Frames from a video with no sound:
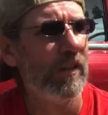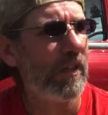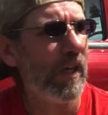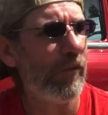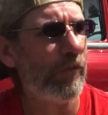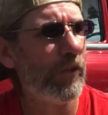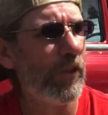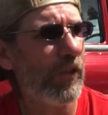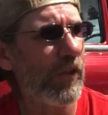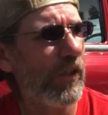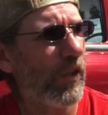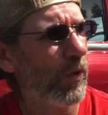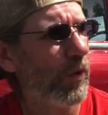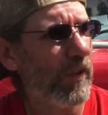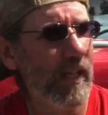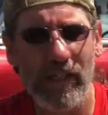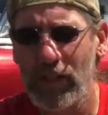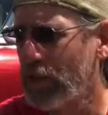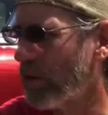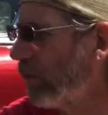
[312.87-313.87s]
I feel the
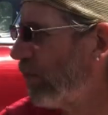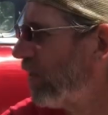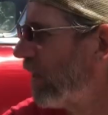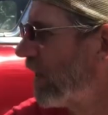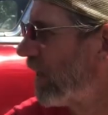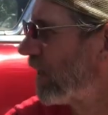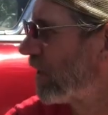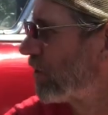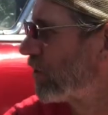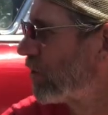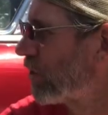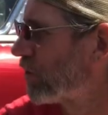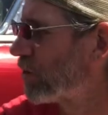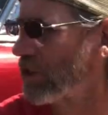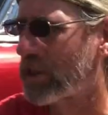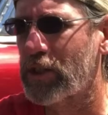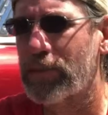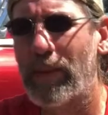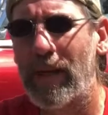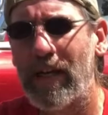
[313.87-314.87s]
old esophagus just
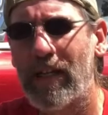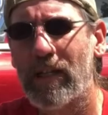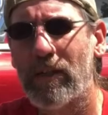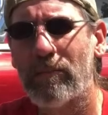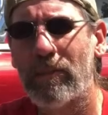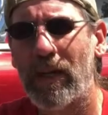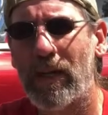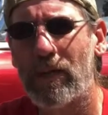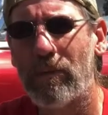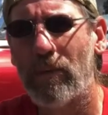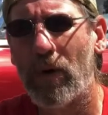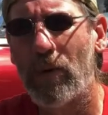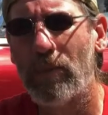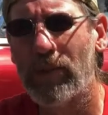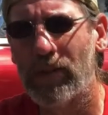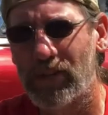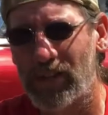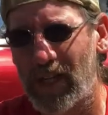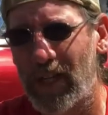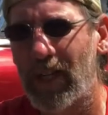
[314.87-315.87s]
expanding by the
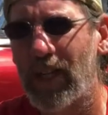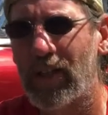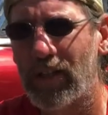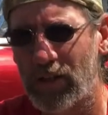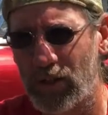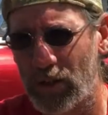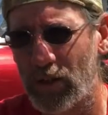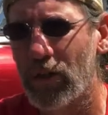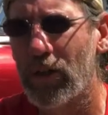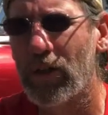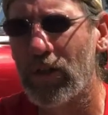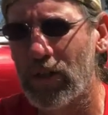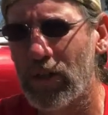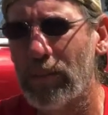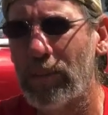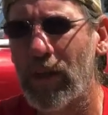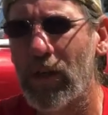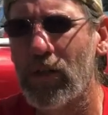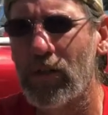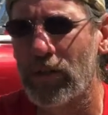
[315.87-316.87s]
moment, saying you're going to
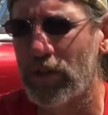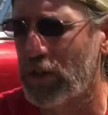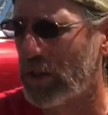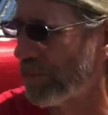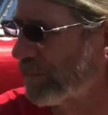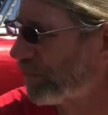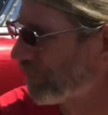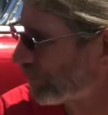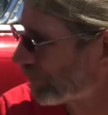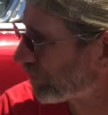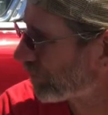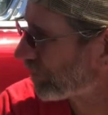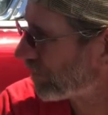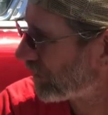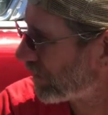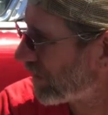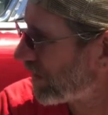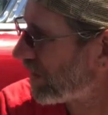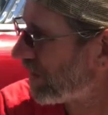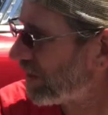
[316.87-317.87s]
belch.
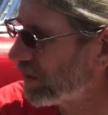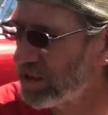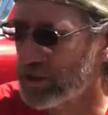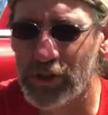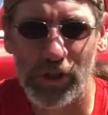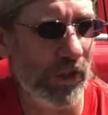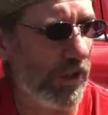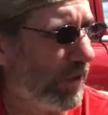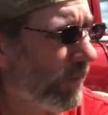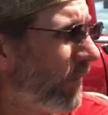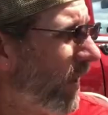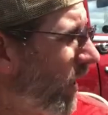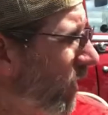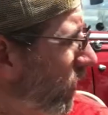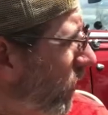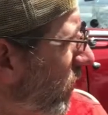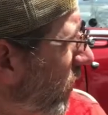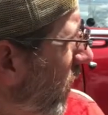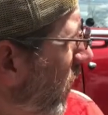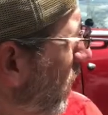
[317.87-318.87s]
It's just a
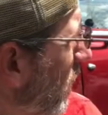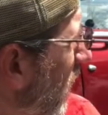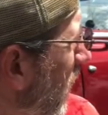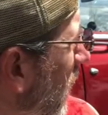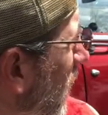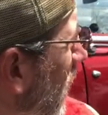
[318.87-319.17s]
matter of time.